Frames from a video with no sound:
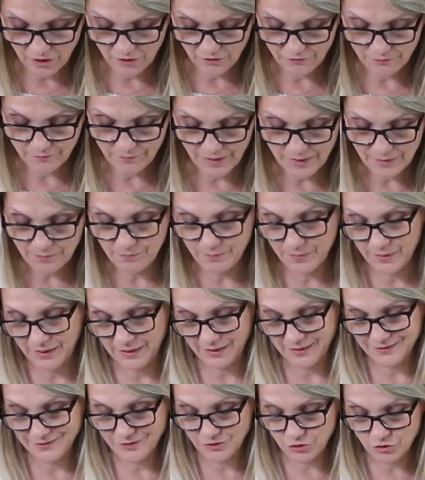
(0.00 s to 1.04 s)
of my
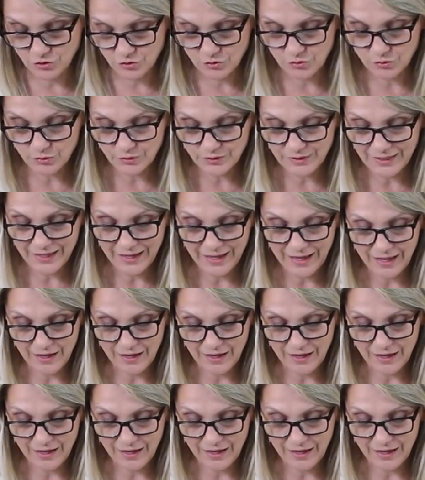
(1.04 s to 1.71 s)
pins to the